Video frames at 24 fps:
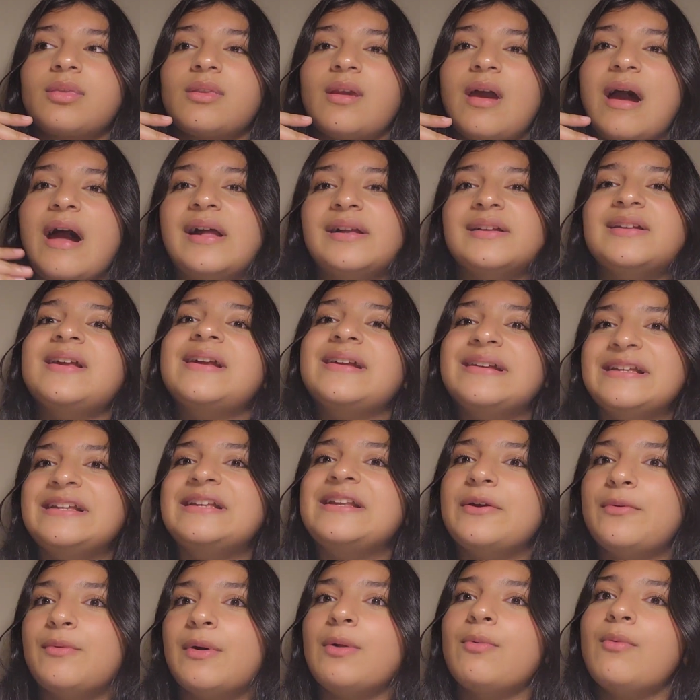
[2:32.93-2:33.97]
I can't
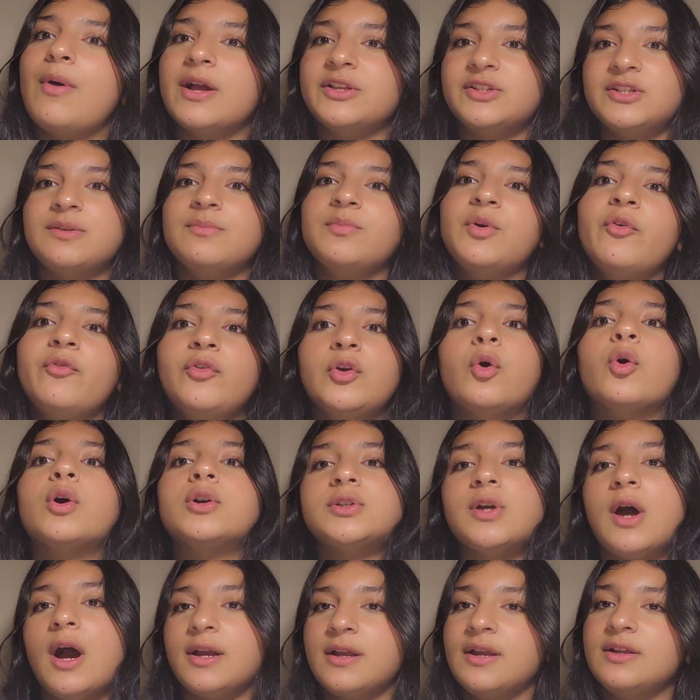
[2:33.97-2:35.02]
eat it while watching a movie or
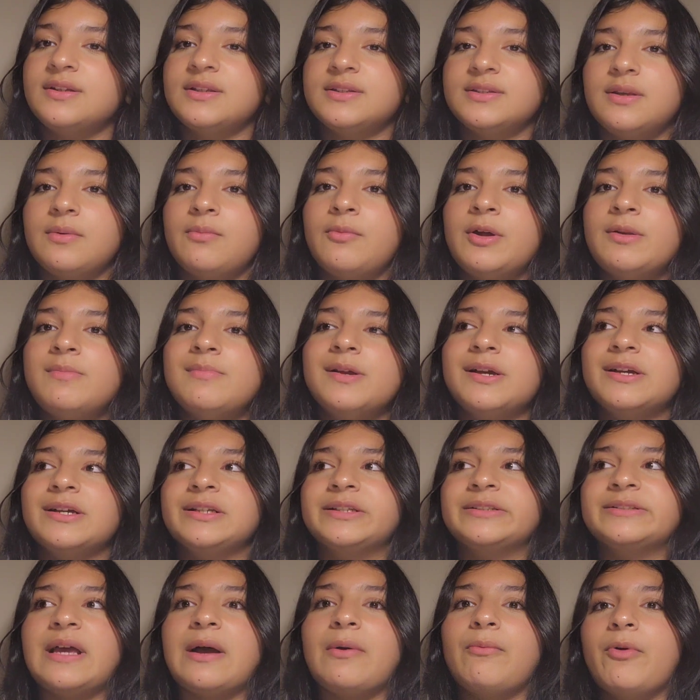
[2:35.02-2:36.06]
talking to someone
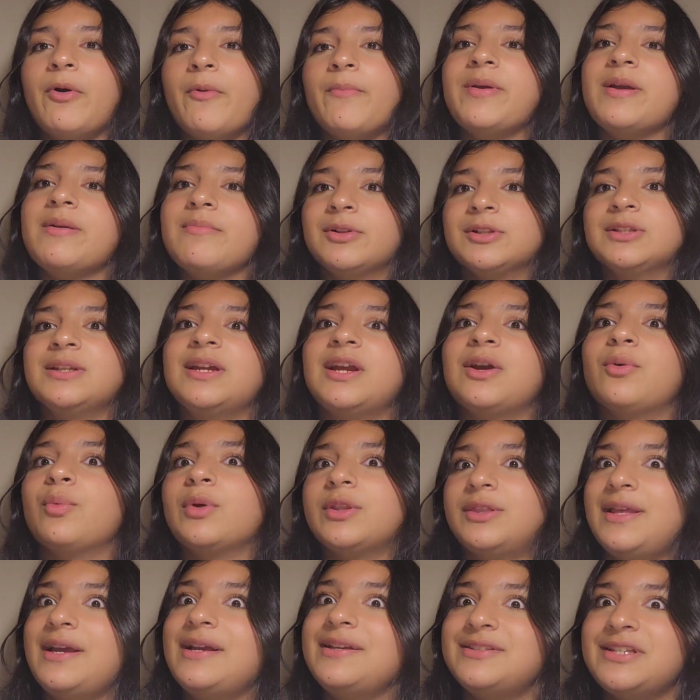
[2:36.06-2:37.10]
because I won't be able to hear
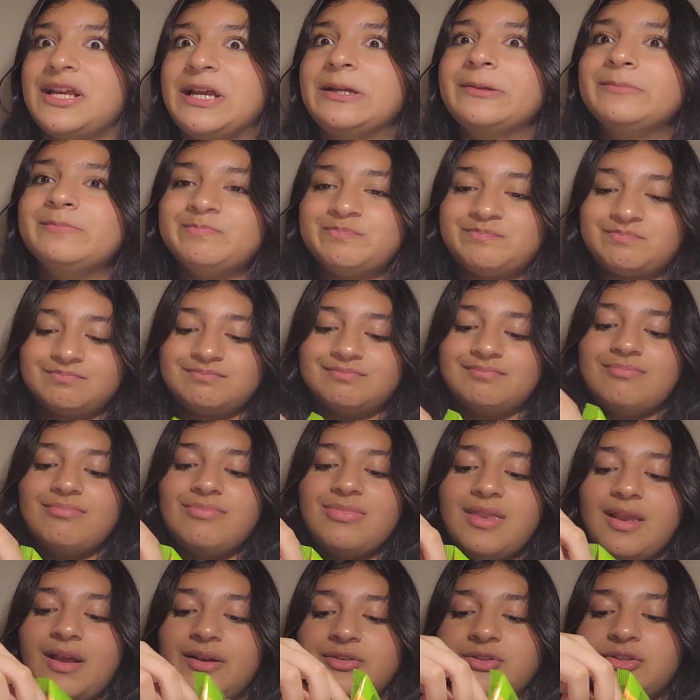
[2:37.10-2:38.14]
what they say.
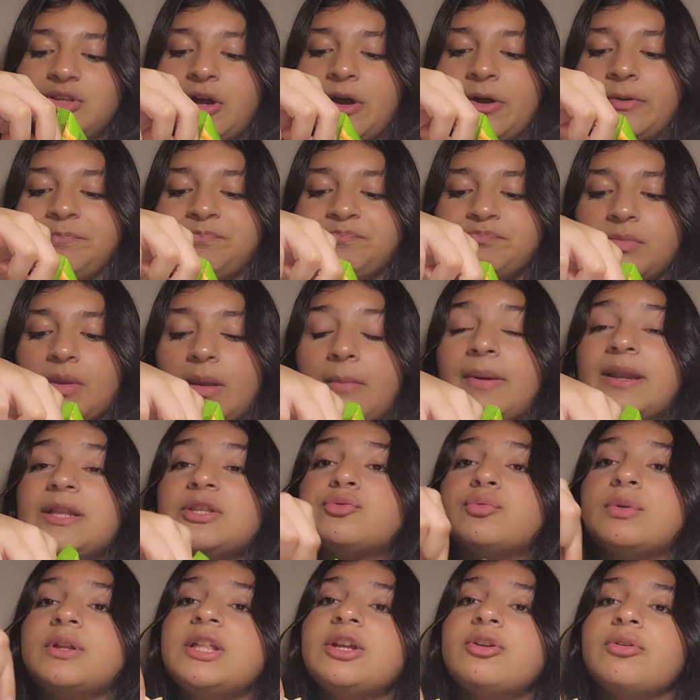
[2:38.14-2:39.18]
So, but
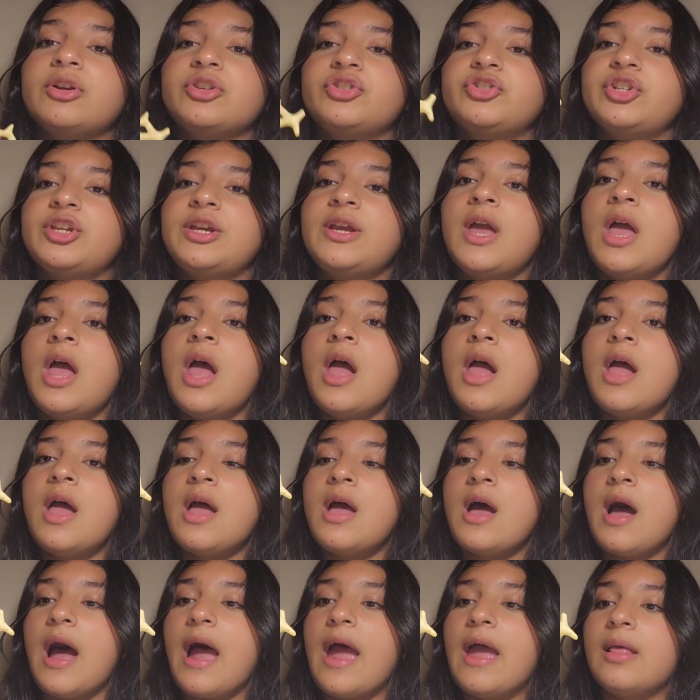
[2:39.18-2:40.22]
it's really crunchy.
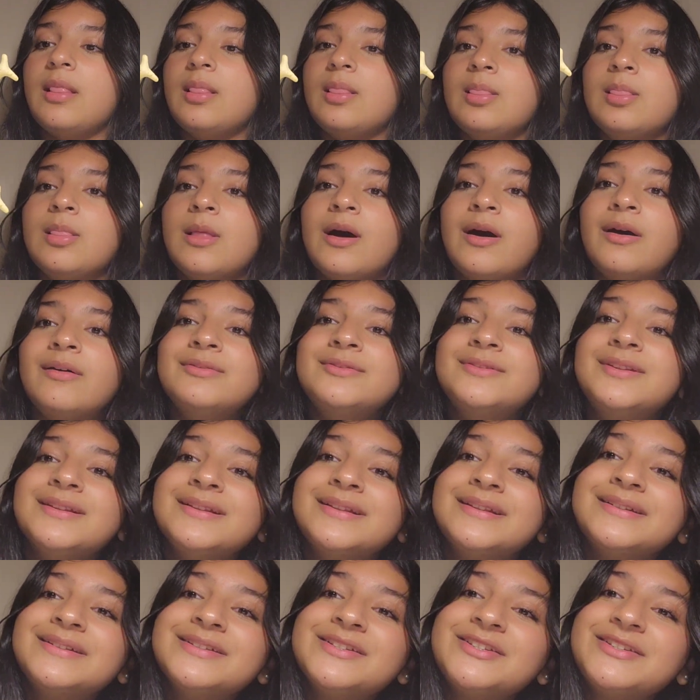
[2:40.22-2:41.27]
I love the
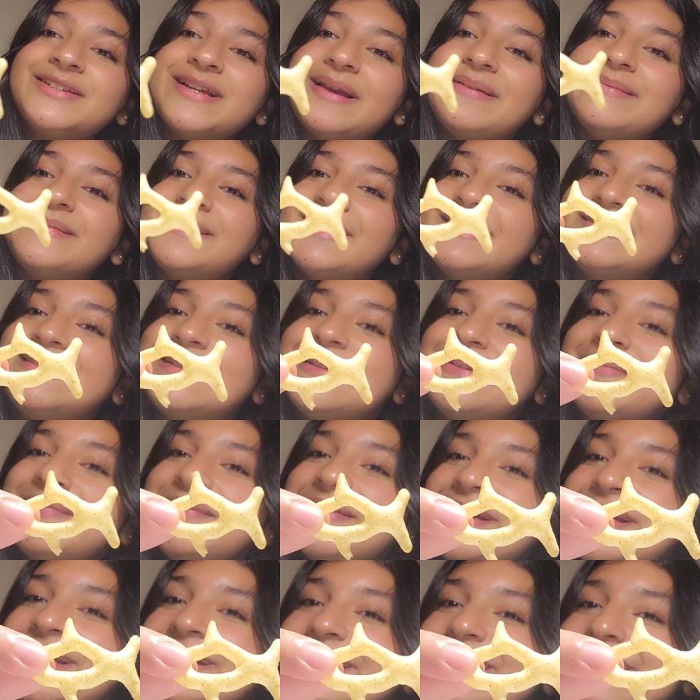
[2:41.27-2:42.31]
little shapes that they
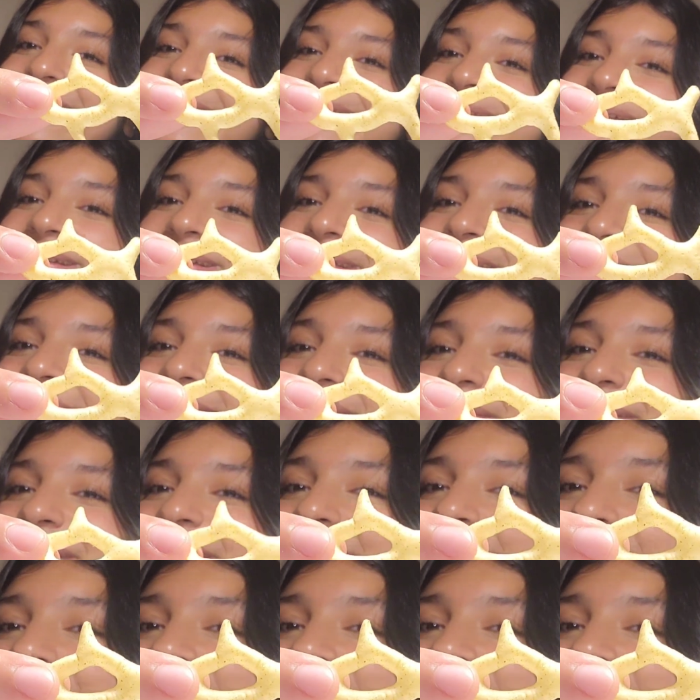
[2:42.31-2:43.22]
made. Like, look at this one.